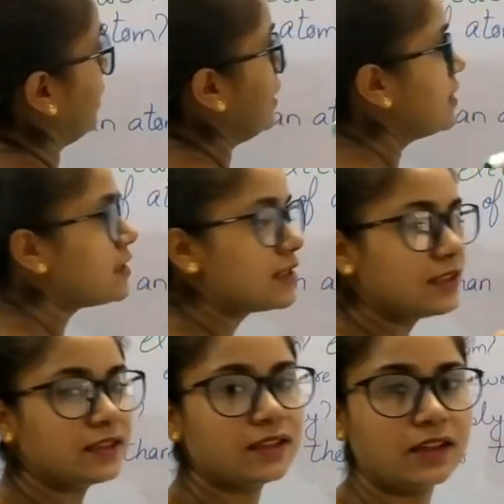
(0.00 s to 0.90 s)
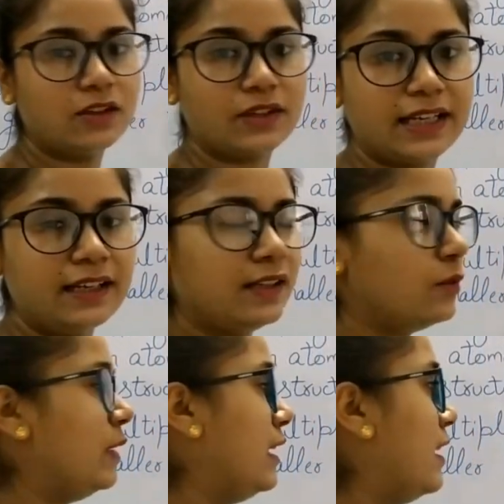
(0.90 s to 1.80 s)
this. Okay,
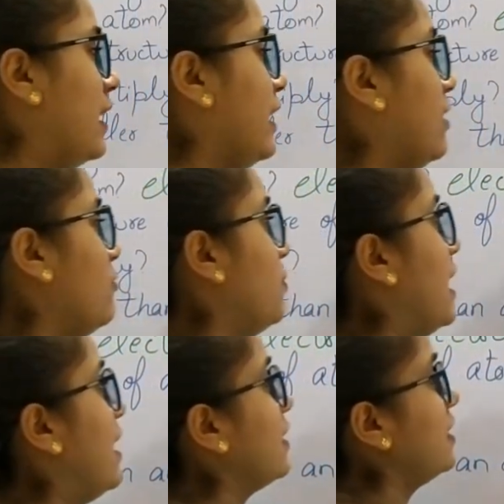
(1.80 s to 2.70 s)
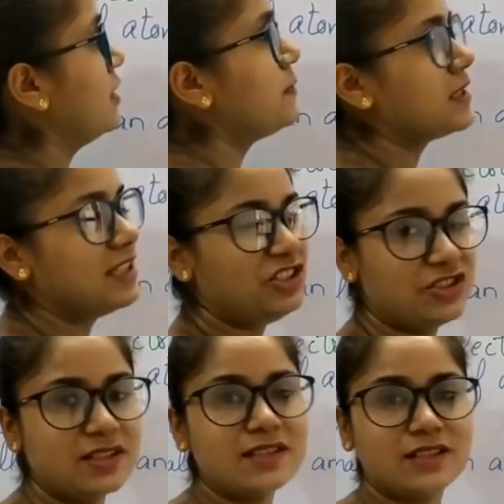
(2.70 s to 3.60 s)
well, I have marked their
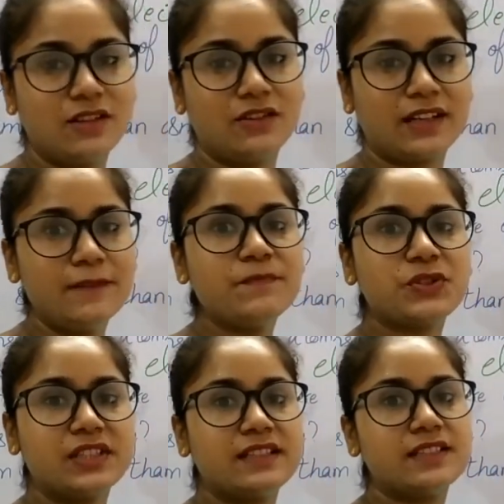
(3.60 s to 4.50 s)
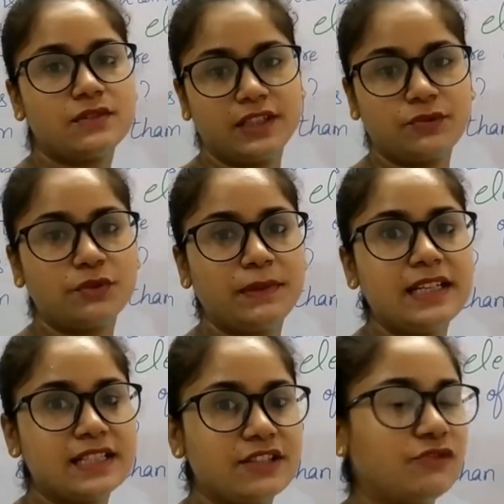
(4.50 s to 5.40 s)
positions, okay, so that it would be
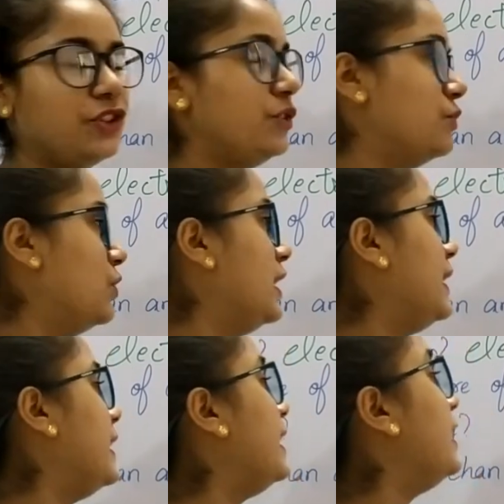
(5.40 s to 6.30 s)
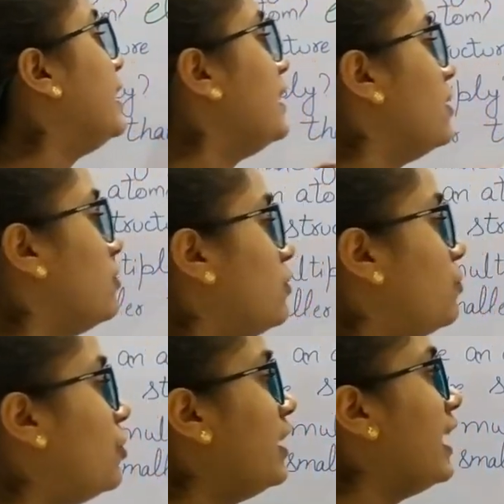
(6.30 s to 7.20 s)
easy for you.
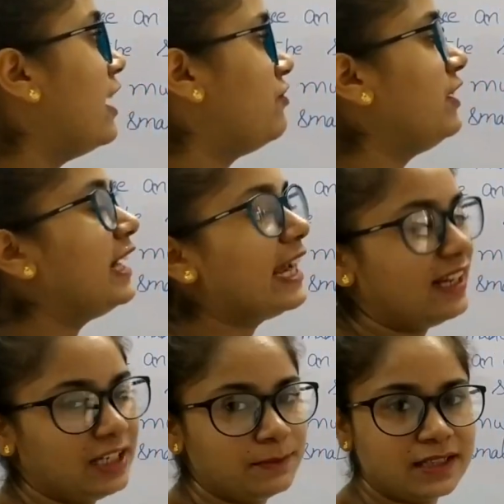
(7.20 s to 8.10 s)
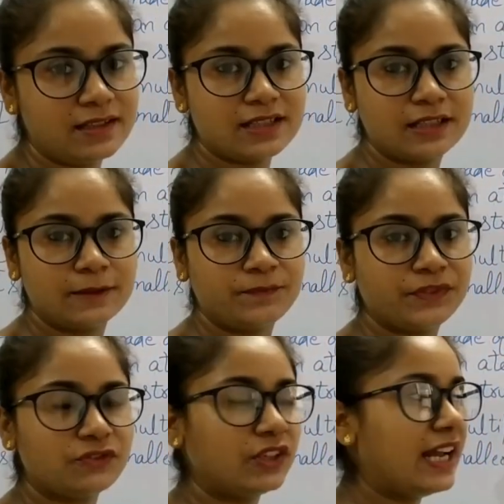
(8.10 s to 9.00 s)
For every element,
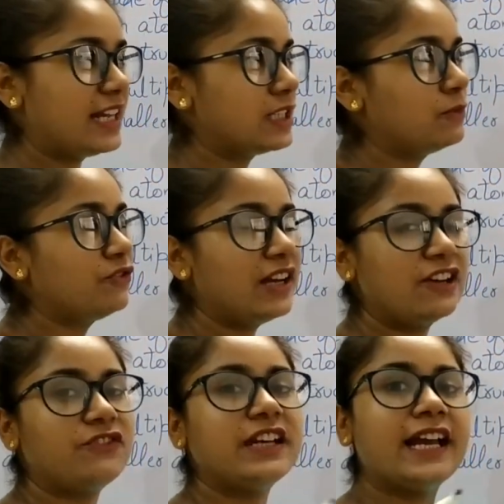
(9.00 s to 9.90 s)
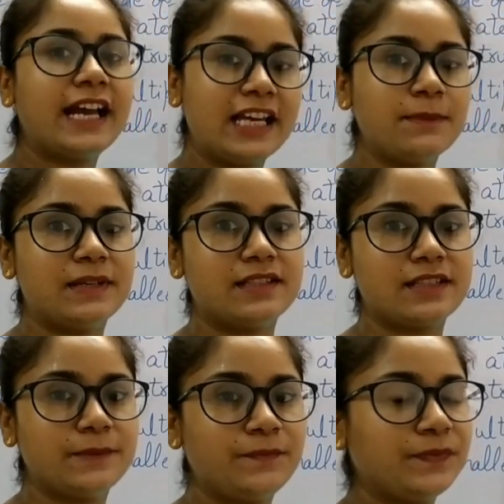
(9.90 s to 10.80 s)
for atom of every element,
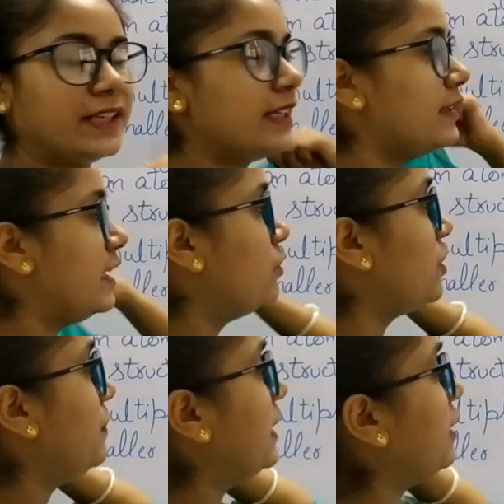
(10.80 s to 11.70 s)
there would be